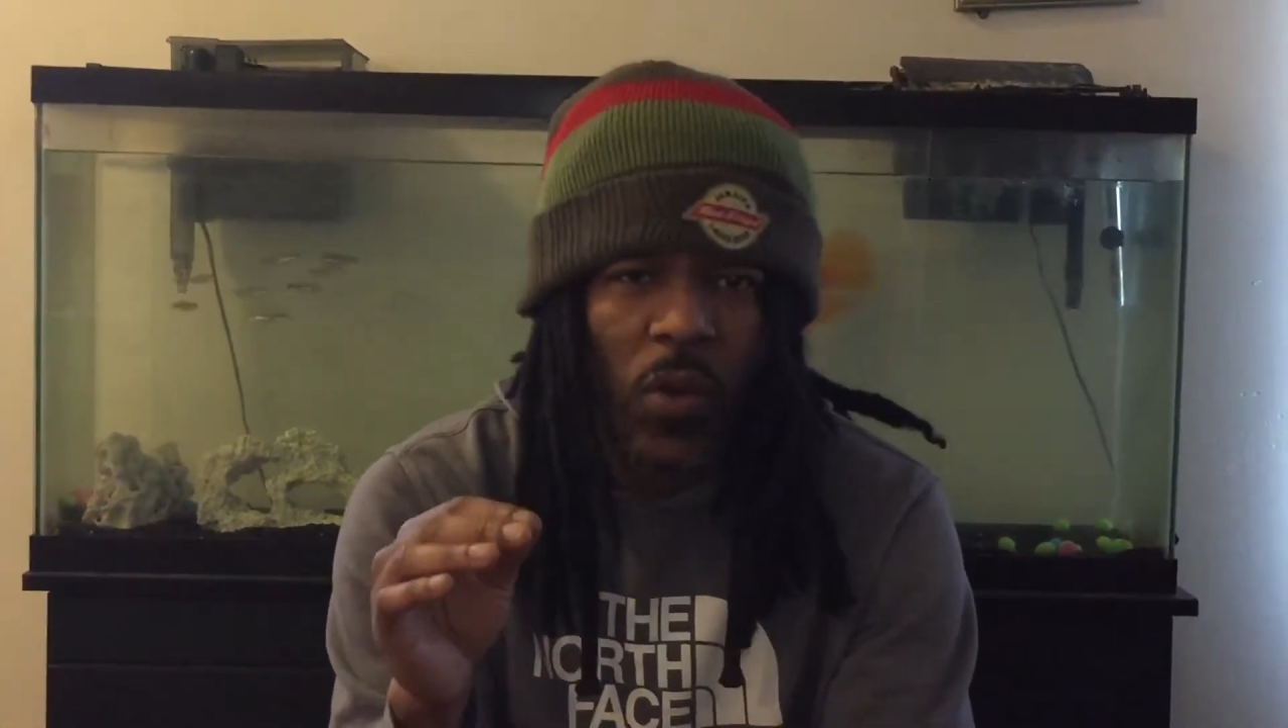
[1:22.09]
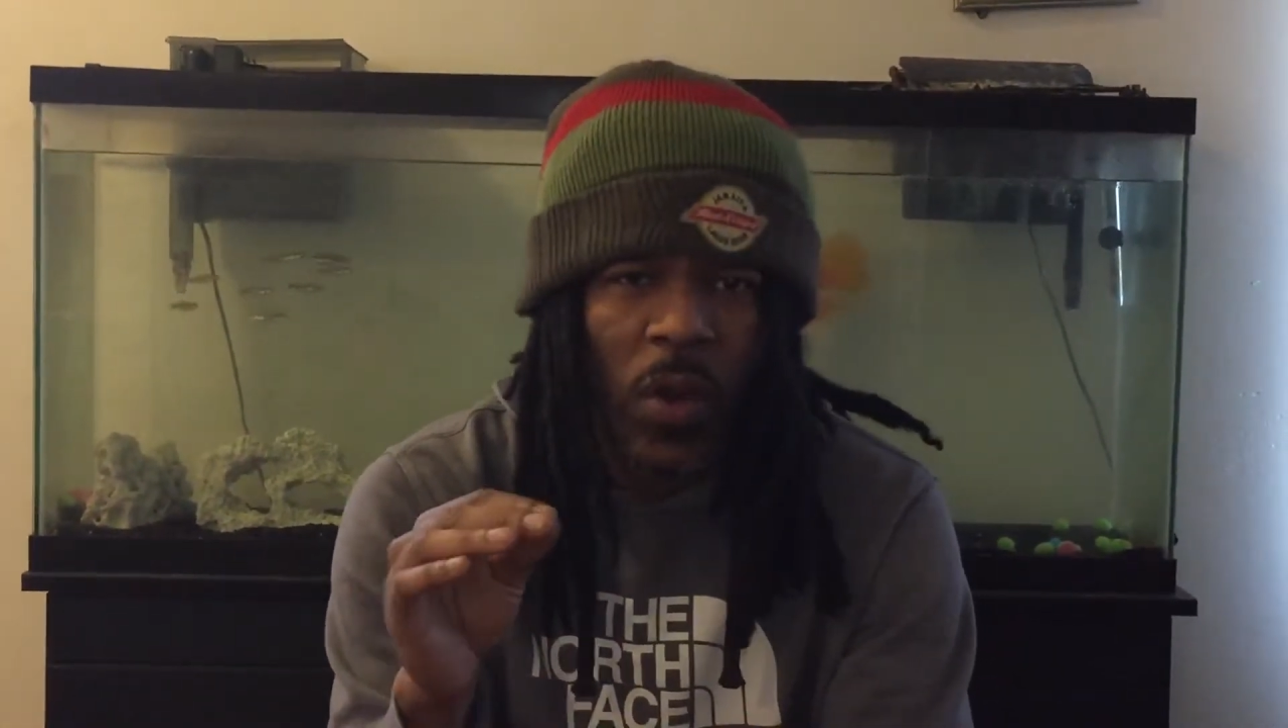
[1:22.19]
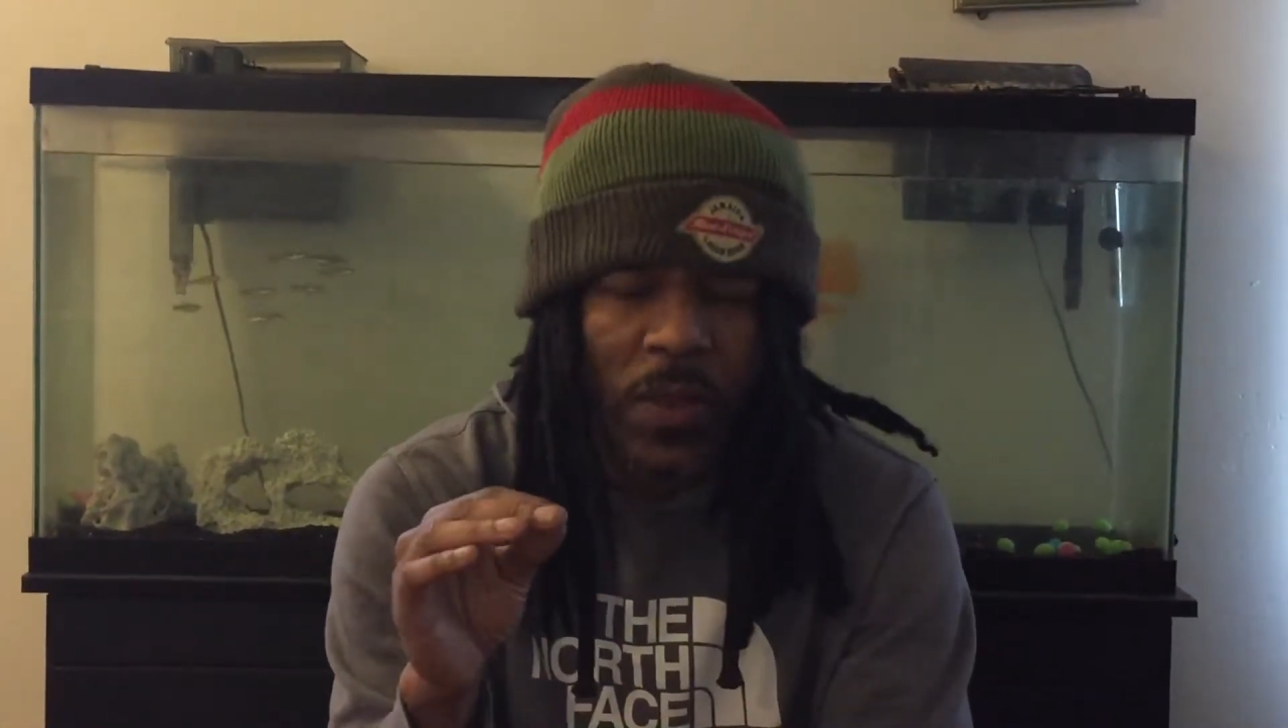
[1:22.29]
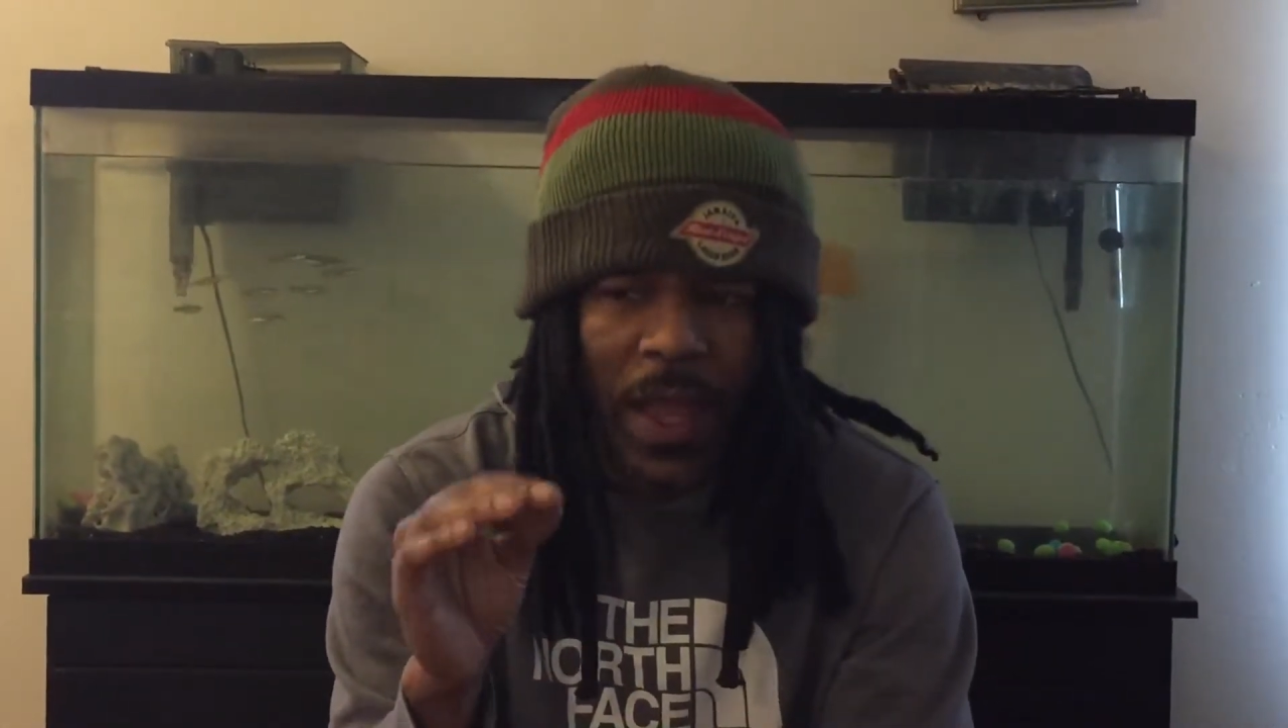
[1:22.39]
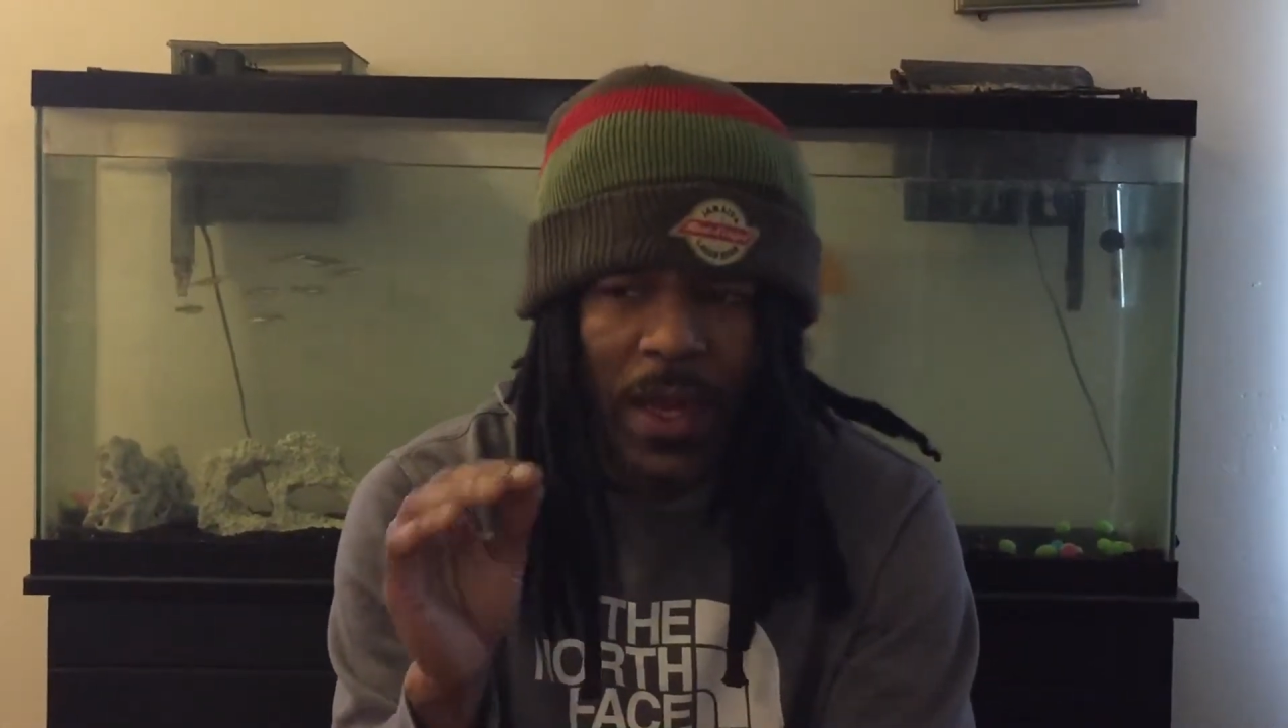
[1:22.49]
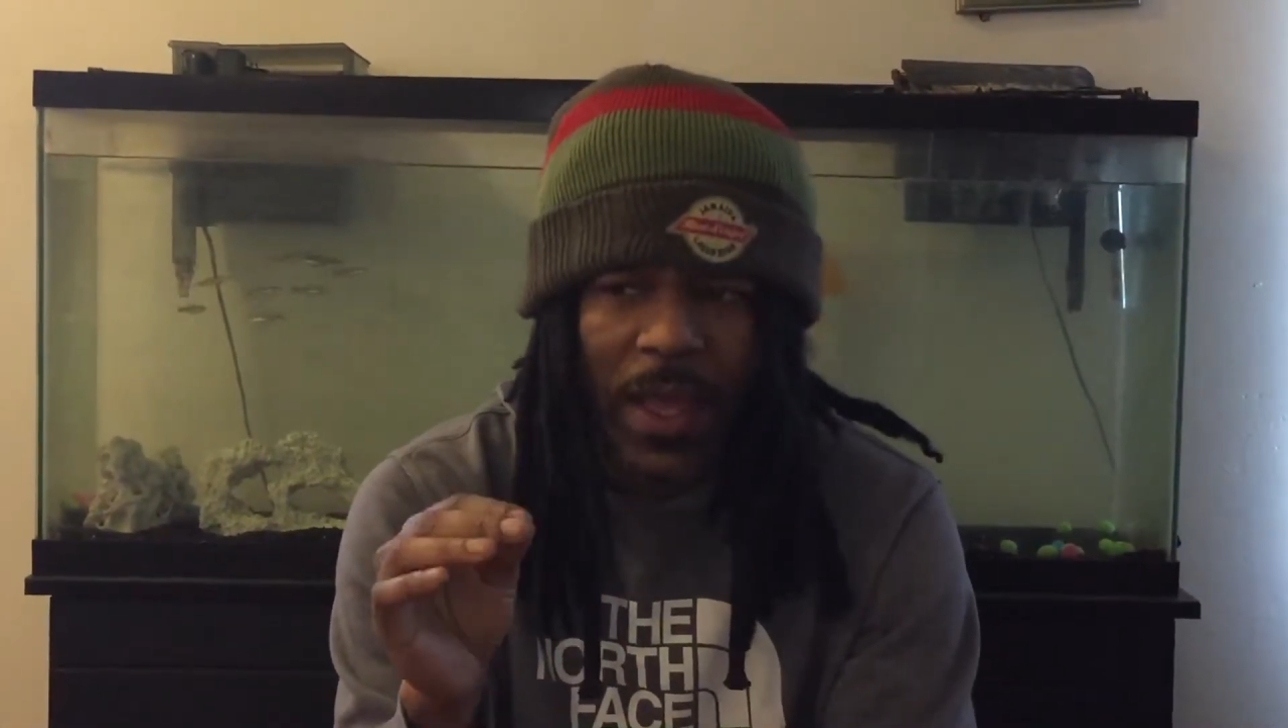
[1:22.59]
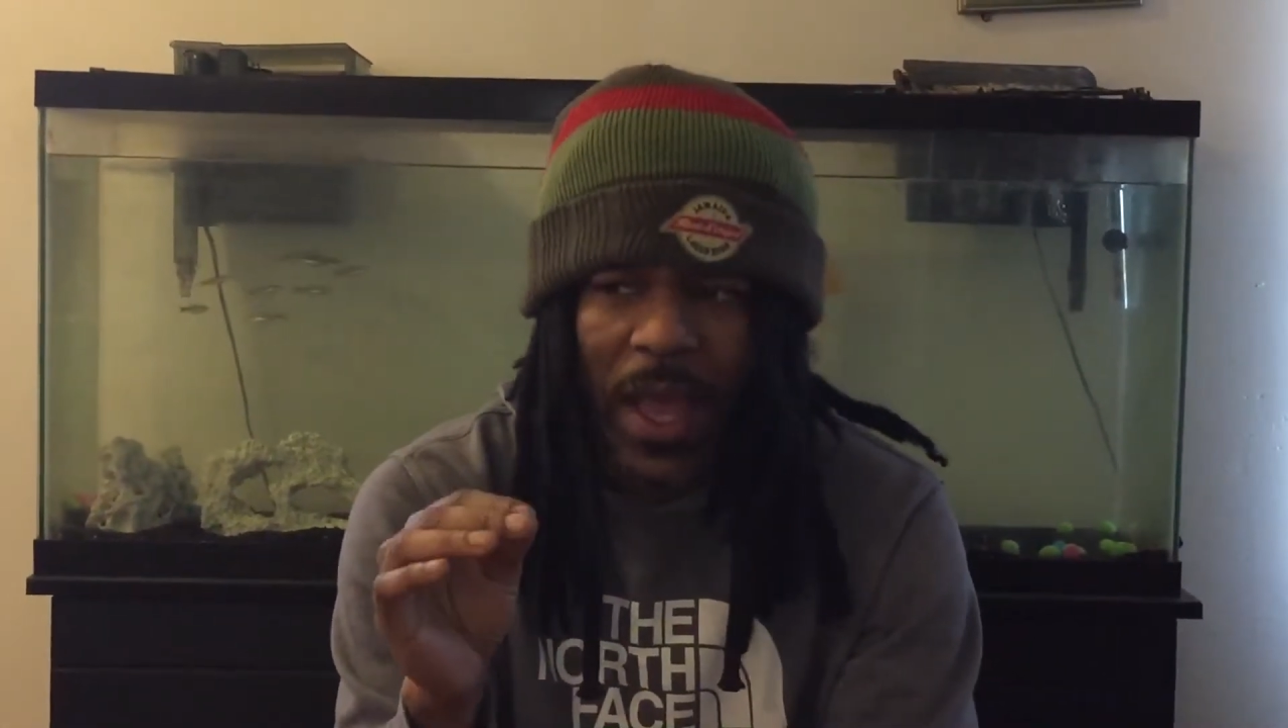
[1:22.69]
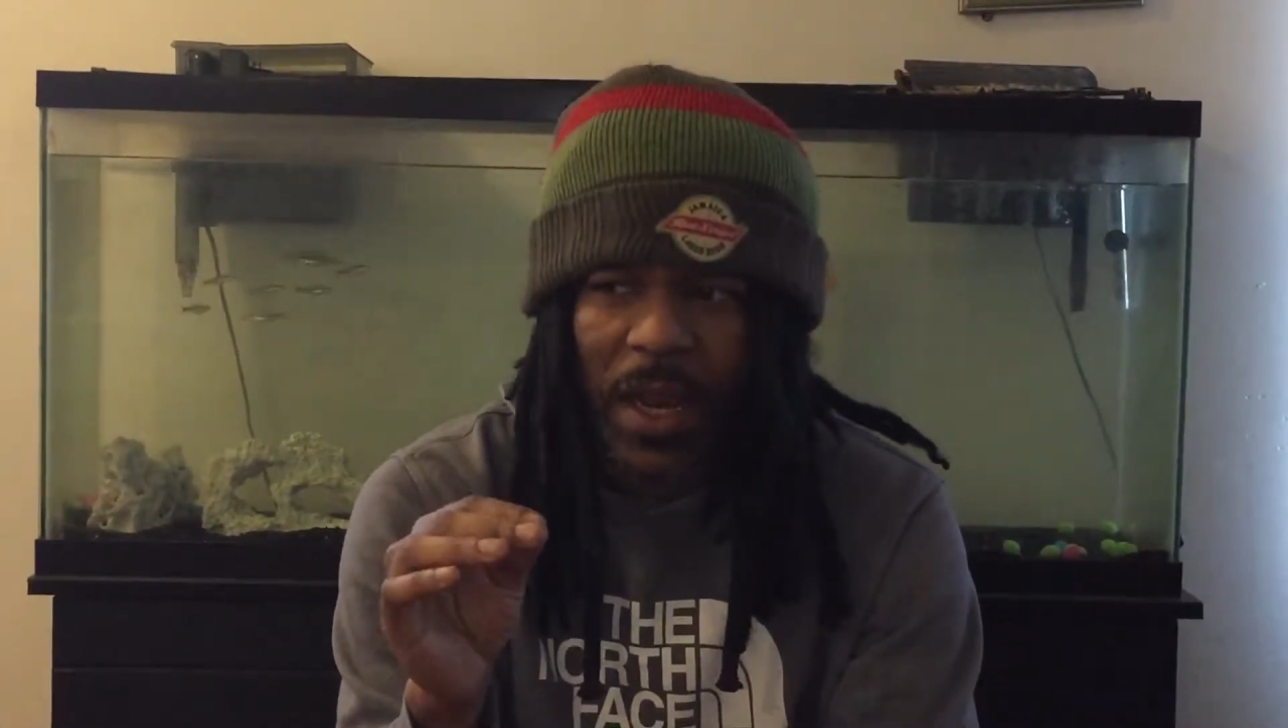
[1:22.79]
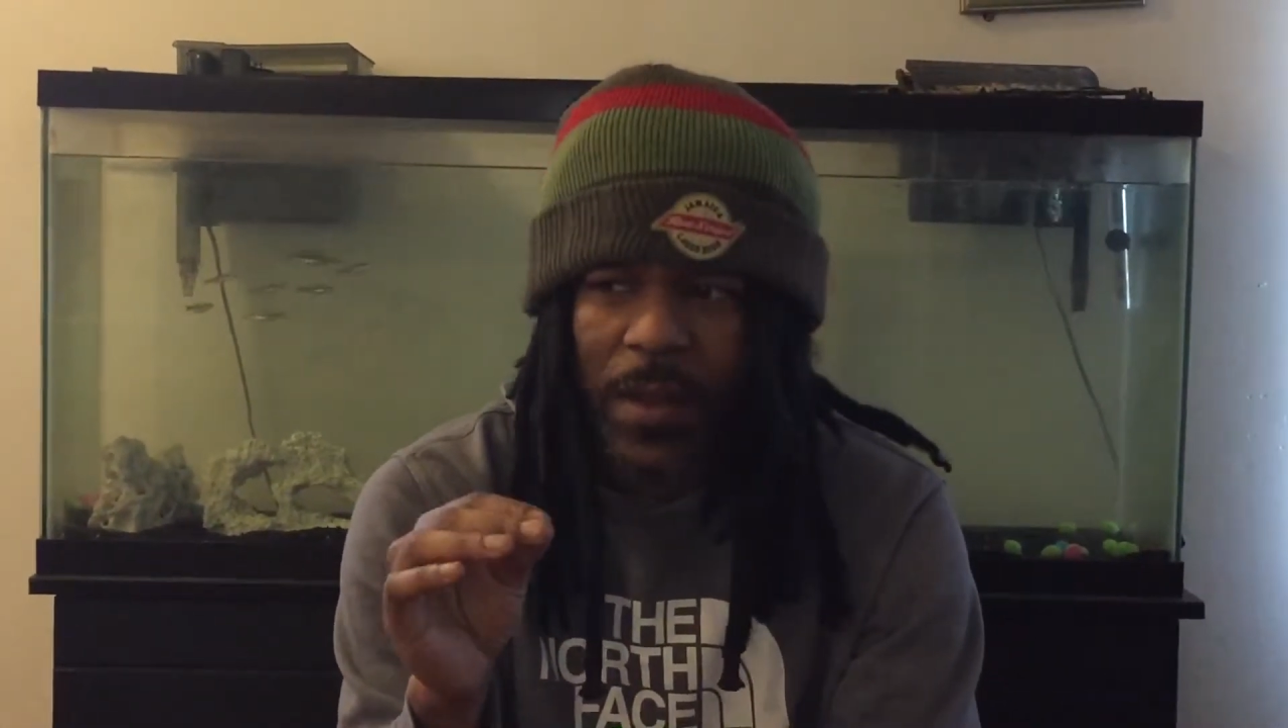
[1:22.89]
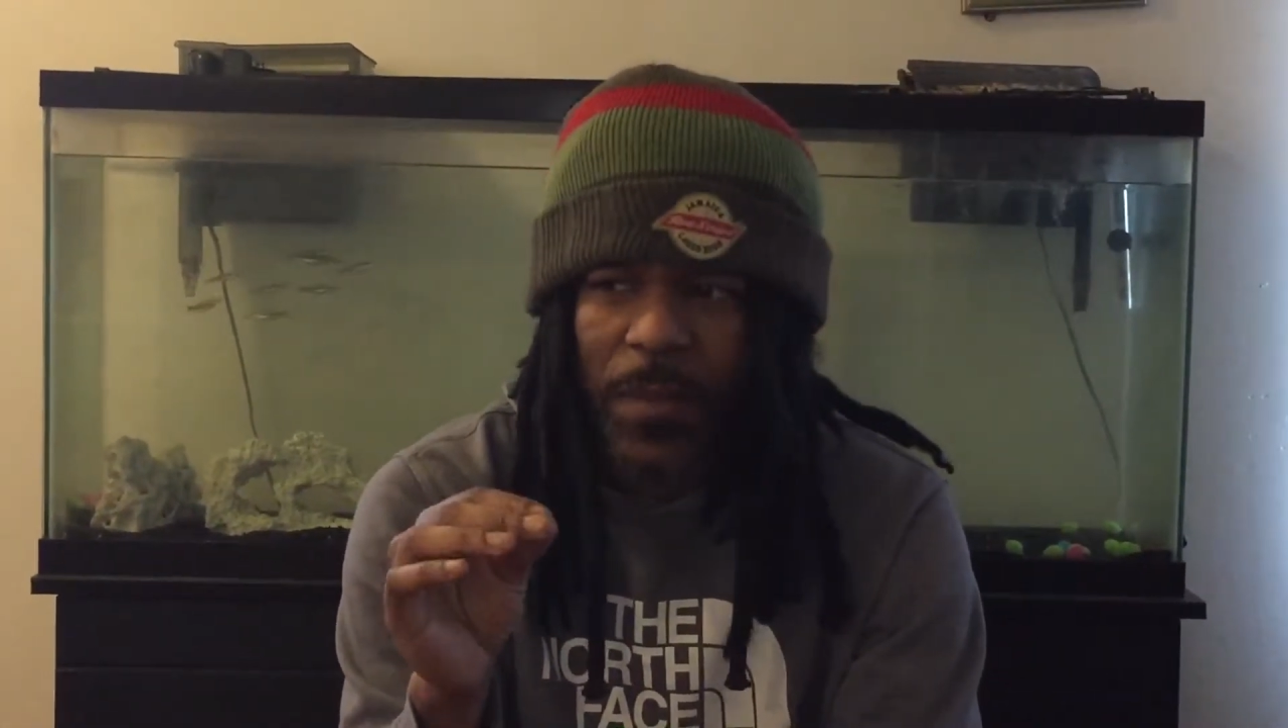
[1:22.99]

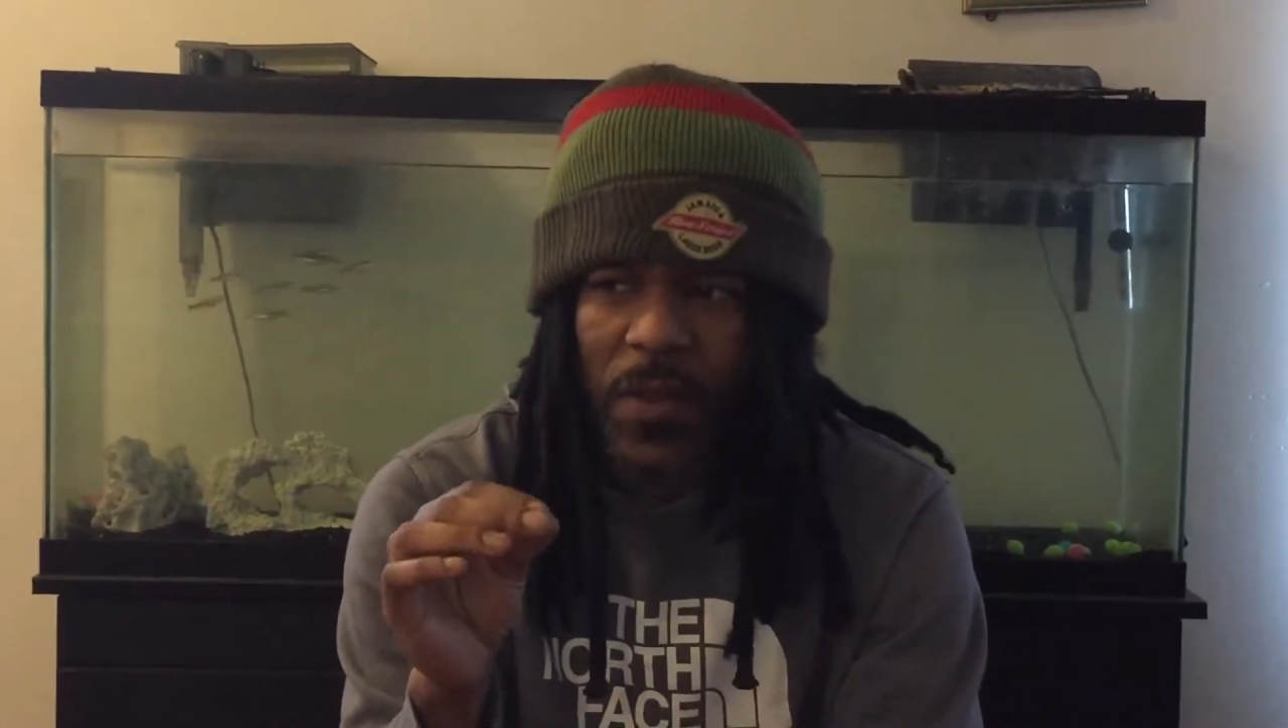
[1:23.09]
authenticated them